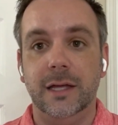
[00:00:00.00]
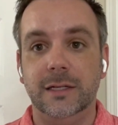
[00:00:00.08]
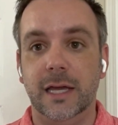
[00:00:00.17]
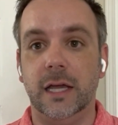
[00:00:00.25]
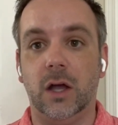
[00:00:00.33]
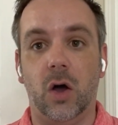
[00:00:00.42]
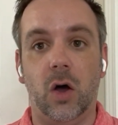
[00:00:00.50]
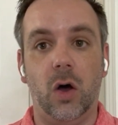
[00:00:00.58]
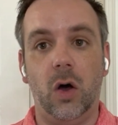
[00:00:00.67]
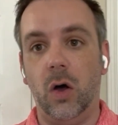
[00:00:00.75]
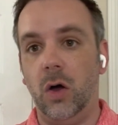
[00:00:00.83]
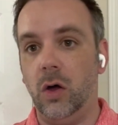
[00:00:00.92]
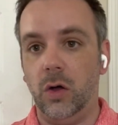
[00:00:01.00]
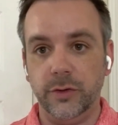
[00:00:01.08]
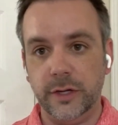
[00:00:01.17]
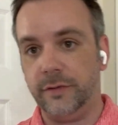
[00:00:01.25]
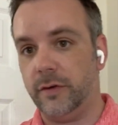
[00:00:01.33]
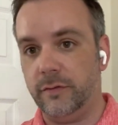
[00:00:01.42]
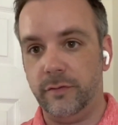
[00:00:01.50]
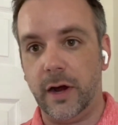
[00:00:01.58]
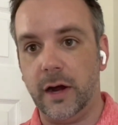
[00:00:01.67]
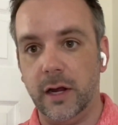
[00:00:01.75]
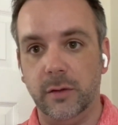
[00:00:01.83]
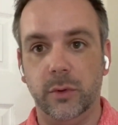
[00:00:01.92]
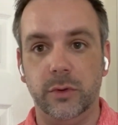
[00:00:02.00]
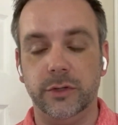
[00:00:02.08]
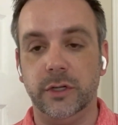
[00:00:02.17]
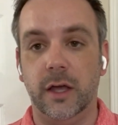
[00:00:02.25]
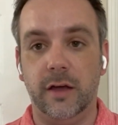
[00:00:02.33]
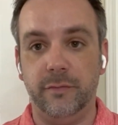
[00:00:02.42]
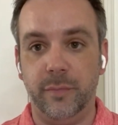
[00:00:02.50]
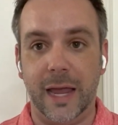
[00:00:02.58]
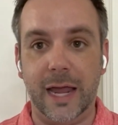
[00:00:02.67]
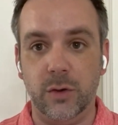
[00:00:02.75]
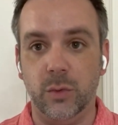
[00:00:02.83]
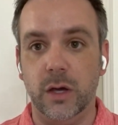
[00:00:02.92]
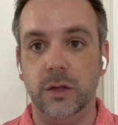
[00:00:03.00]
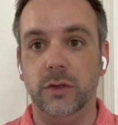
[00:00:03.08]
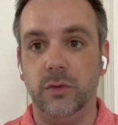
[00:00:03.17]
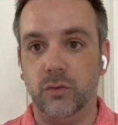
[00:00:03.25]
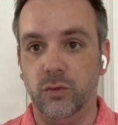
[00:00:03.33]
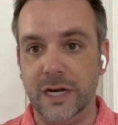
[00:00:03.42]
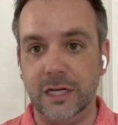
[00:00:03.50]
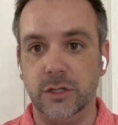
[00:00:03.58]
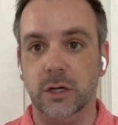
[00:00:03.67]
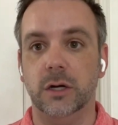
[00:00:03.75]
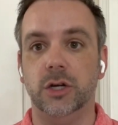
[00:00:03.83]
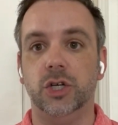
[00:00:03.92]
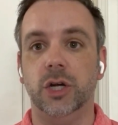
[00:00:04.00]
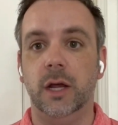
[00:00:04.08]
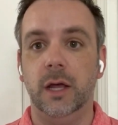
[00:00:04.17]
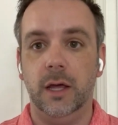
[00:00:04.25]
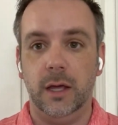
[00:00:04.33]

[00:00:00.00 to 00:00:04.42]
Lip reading: take all different variables of bandwidth, research,